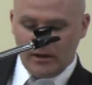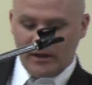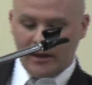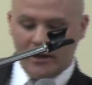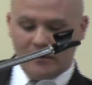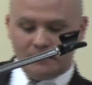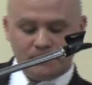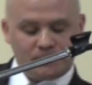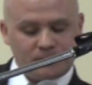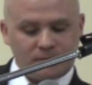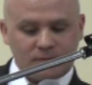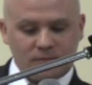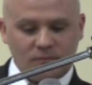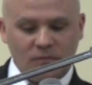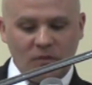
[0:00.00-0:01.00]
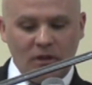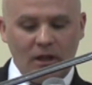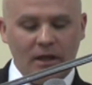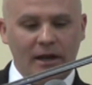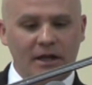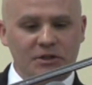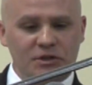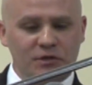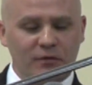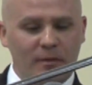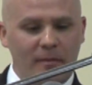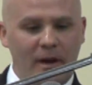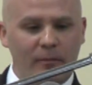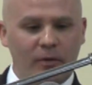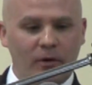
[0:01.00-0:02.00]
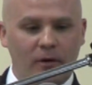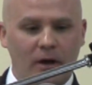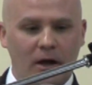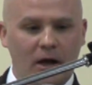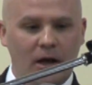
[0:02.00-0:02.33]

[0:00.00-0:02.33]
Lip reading: And I just remember,